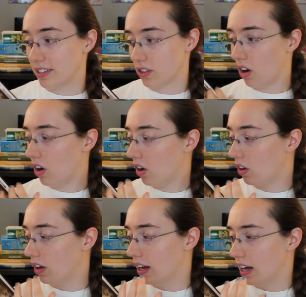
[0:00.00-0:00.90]
It's
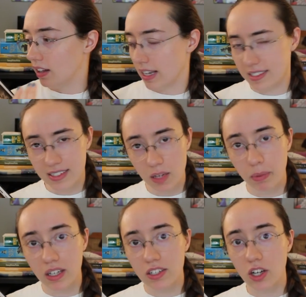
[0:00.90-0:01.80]
all like
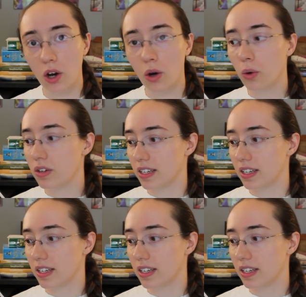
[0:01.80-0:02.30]
sepia toned.